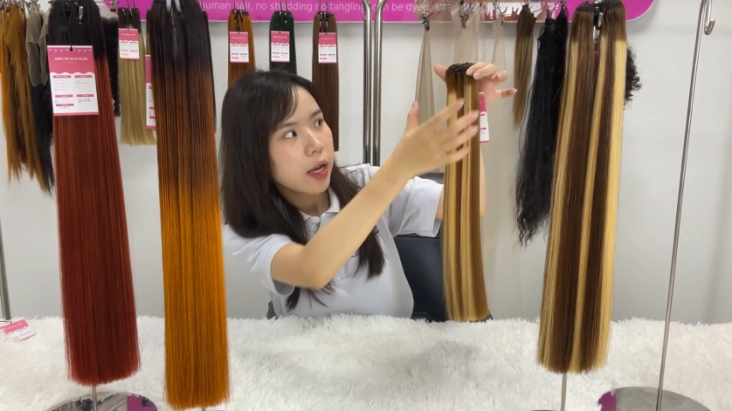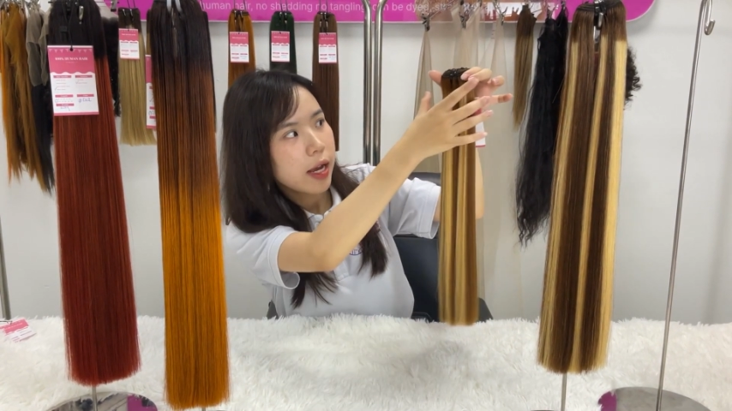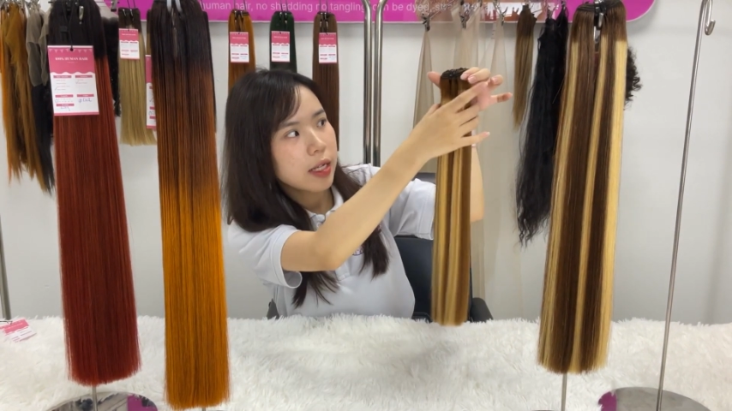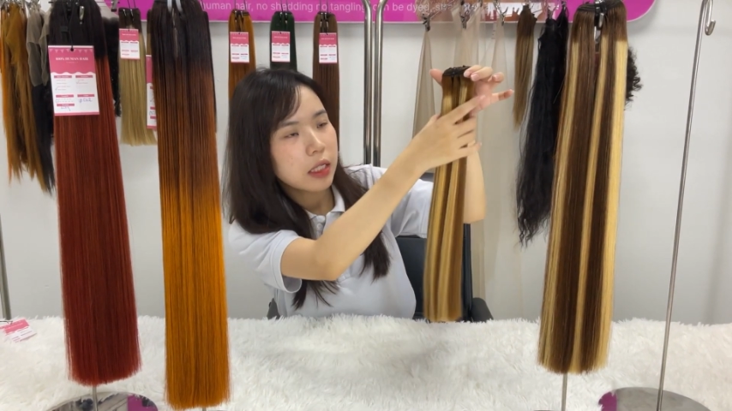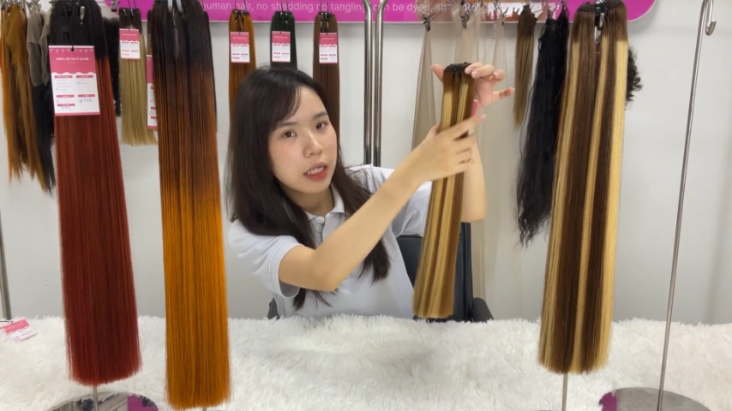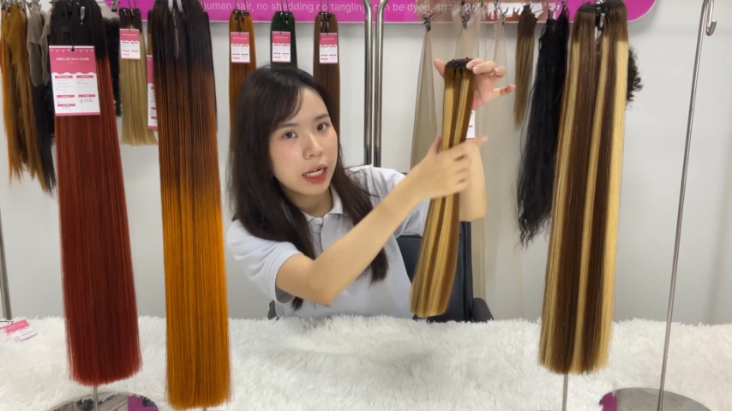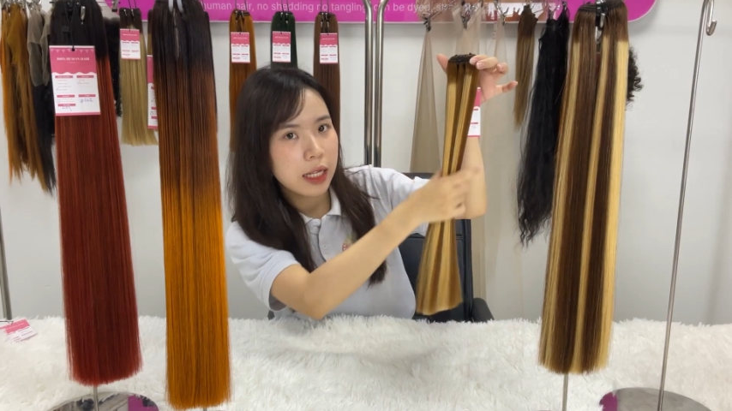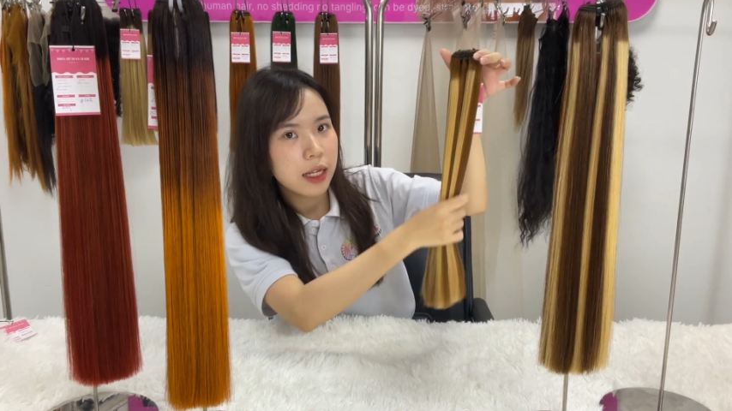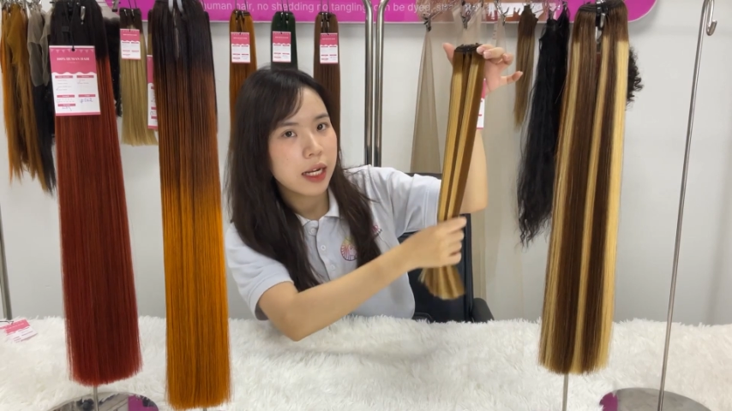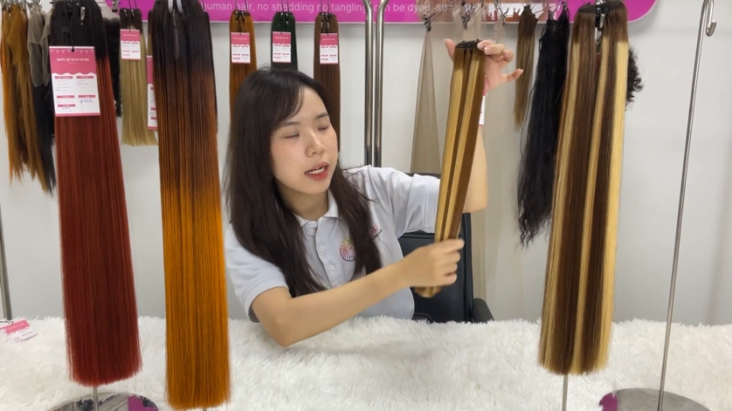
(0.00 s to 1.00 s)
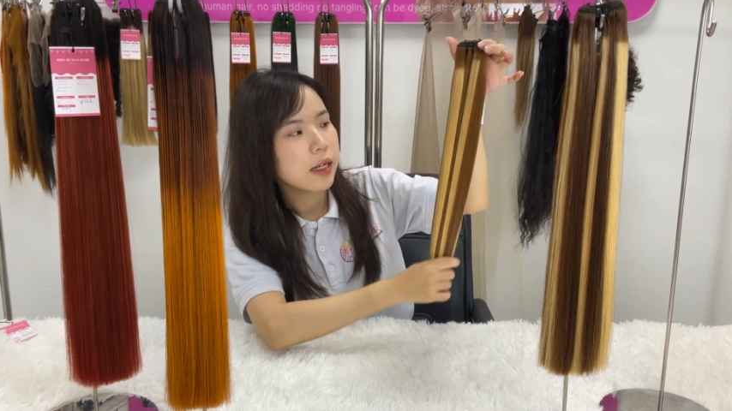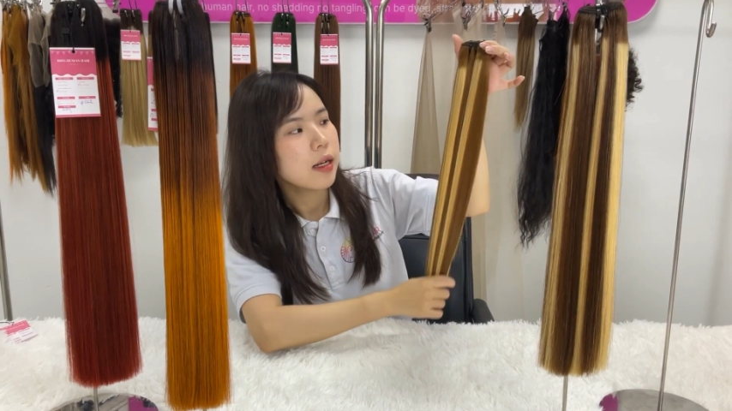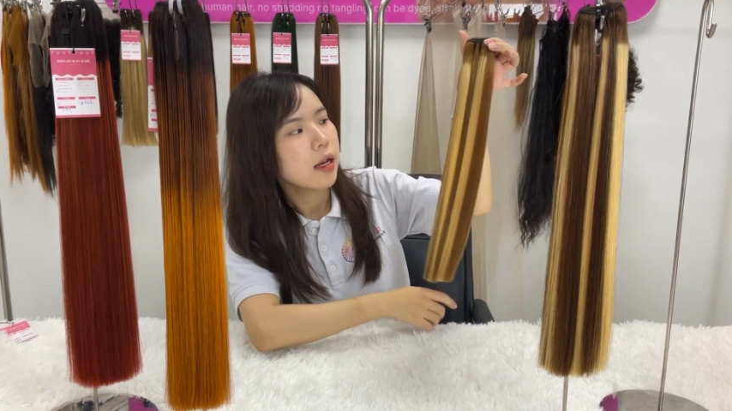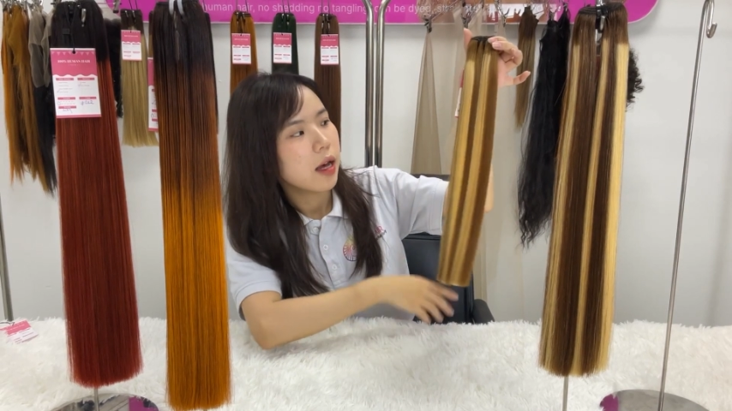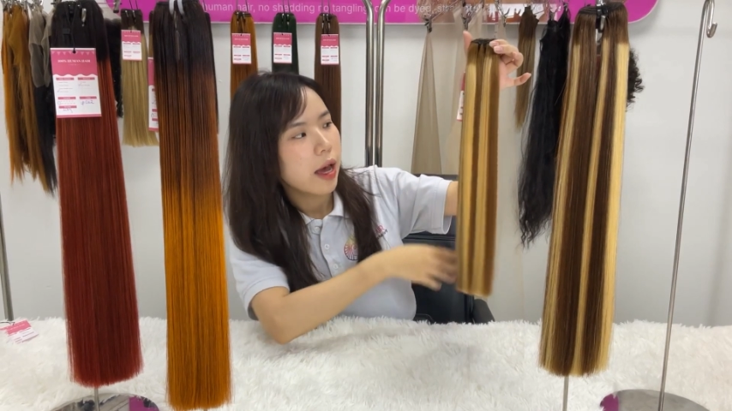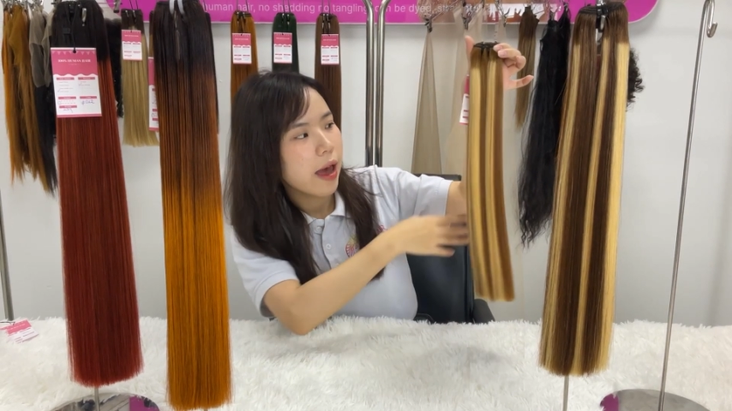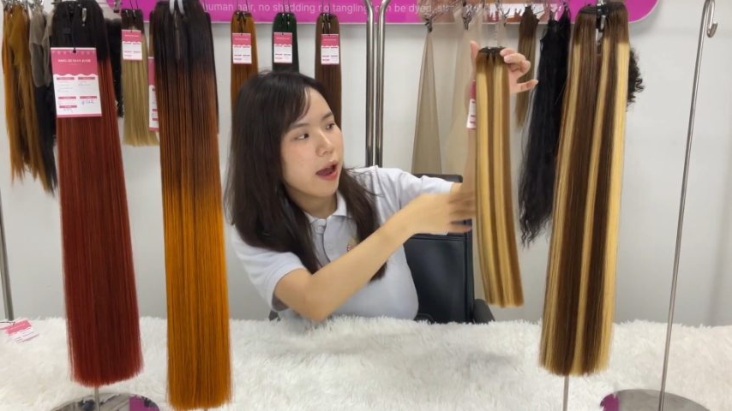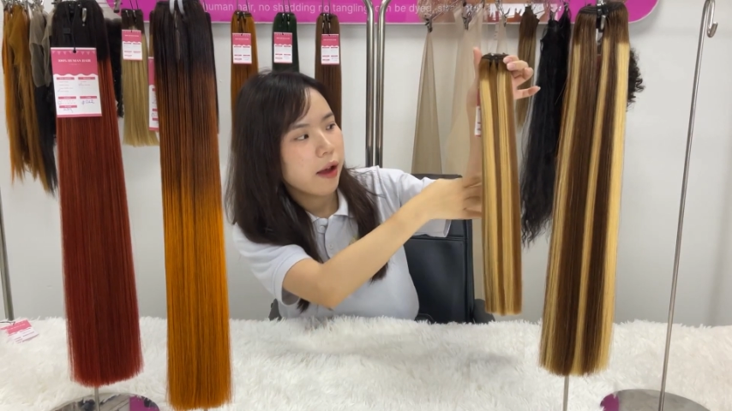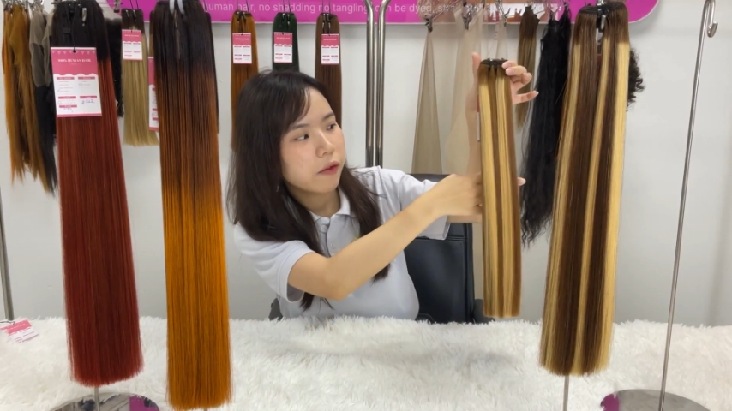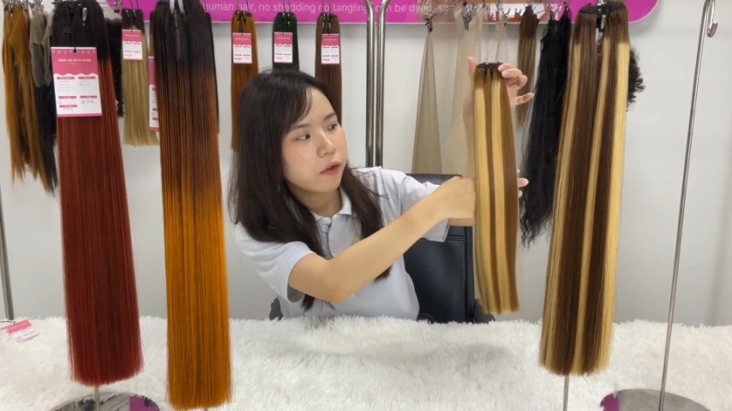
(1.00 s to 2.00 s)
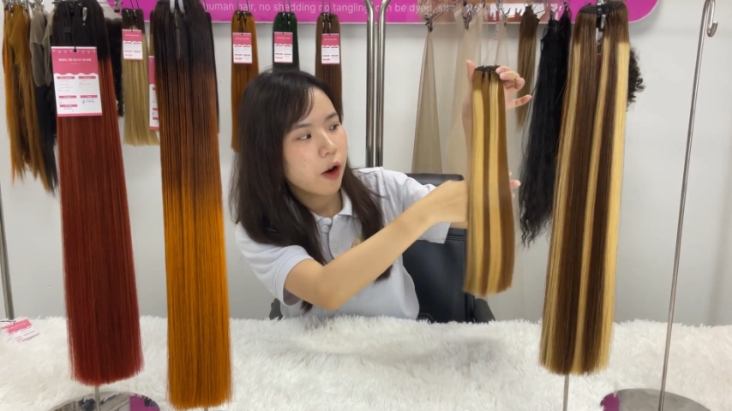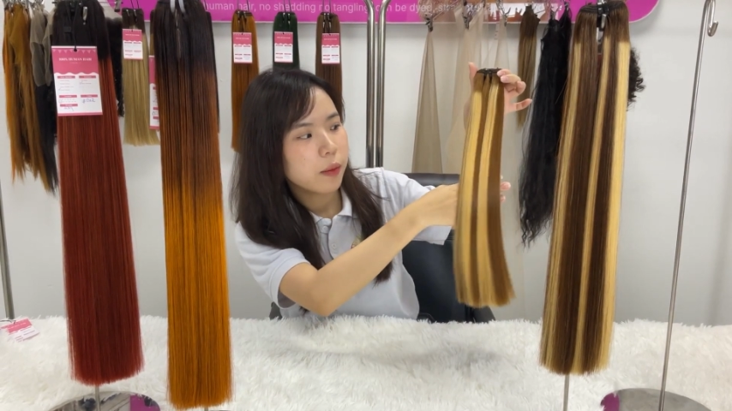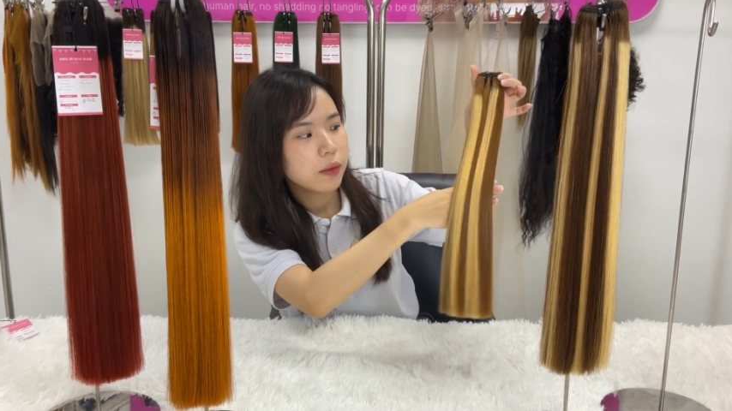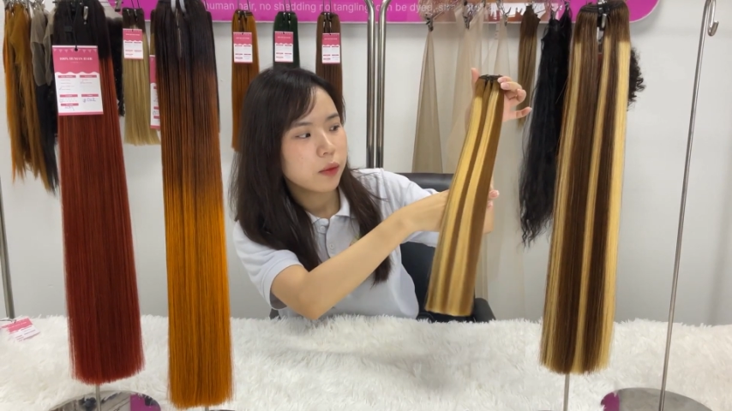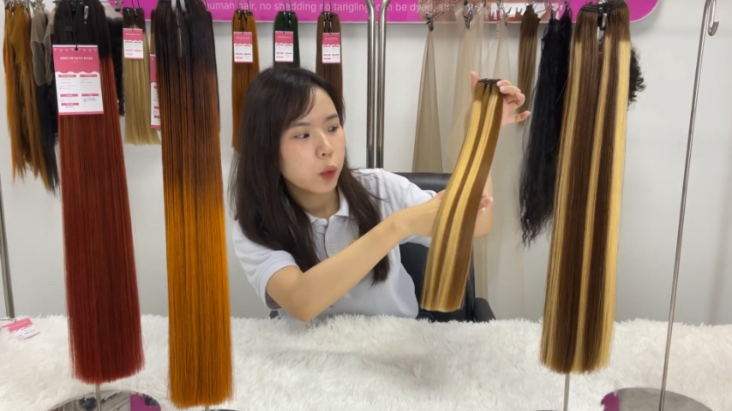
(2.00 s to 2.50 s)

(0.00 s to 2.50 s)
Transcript: it's nearly half from